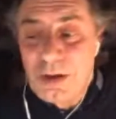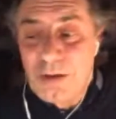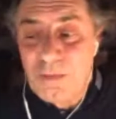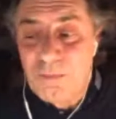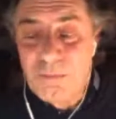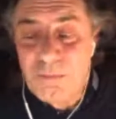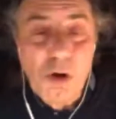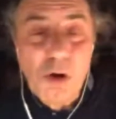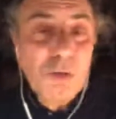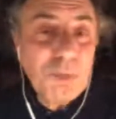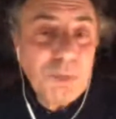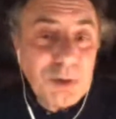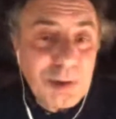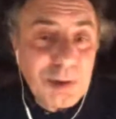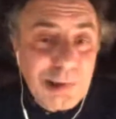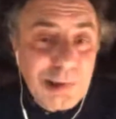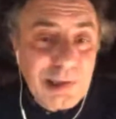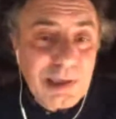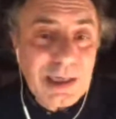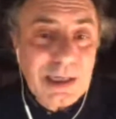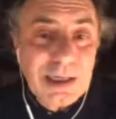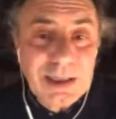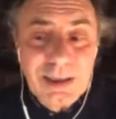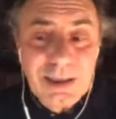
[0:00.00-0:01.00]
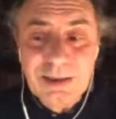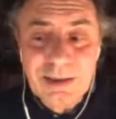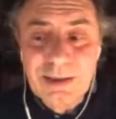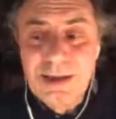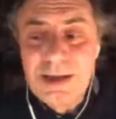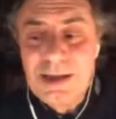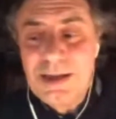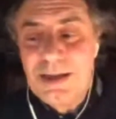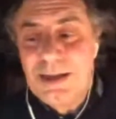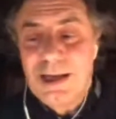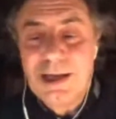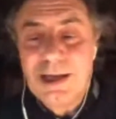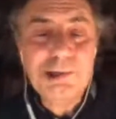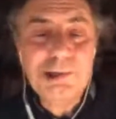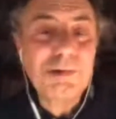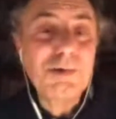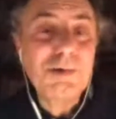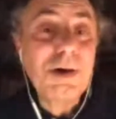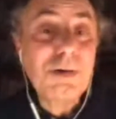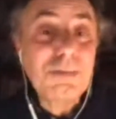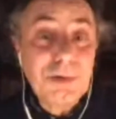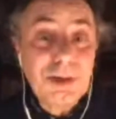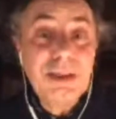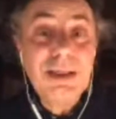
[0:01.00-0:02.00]
of pop music. And
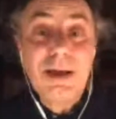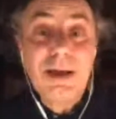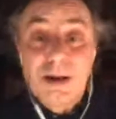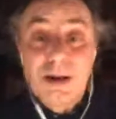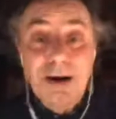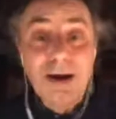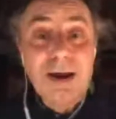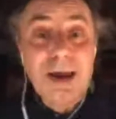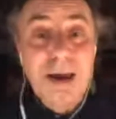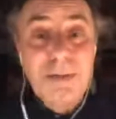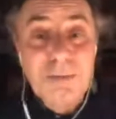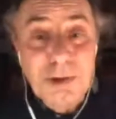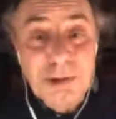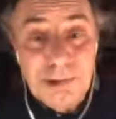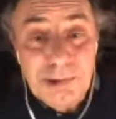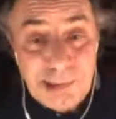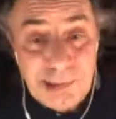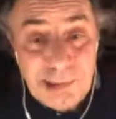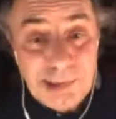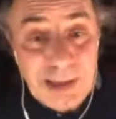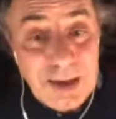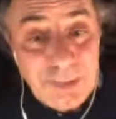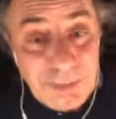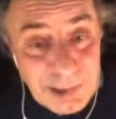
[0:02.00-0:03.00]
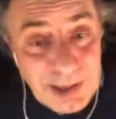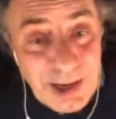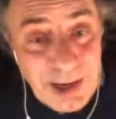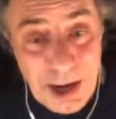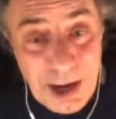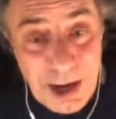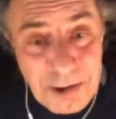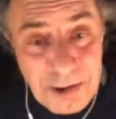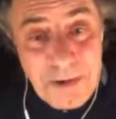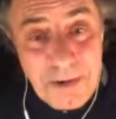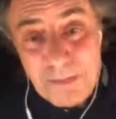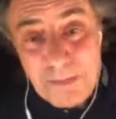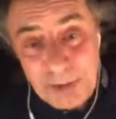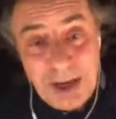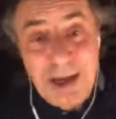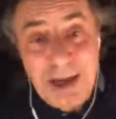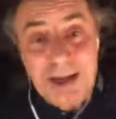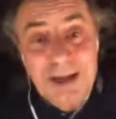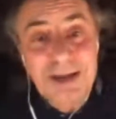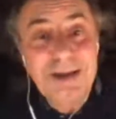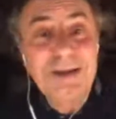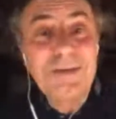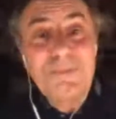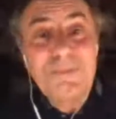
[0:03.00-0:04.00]
so here I am on the same stage
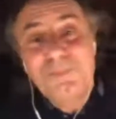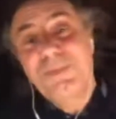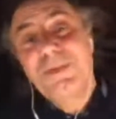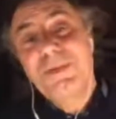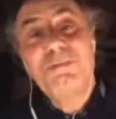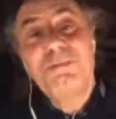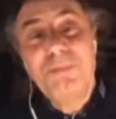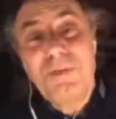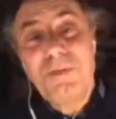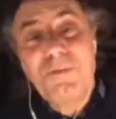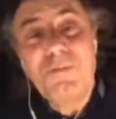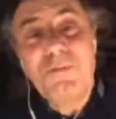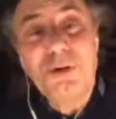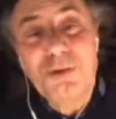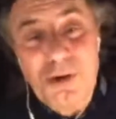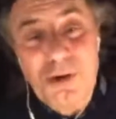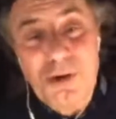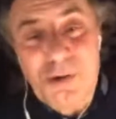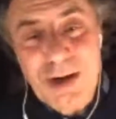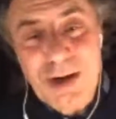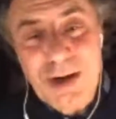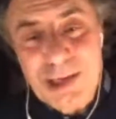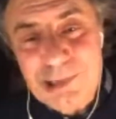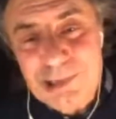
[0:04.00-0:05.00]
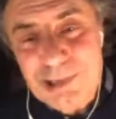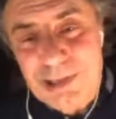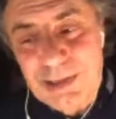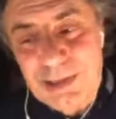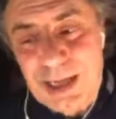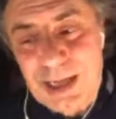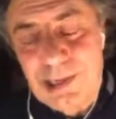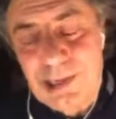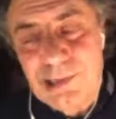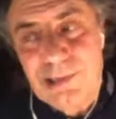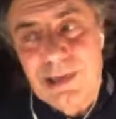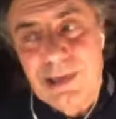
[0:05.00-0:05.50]
playing before Doc Watson.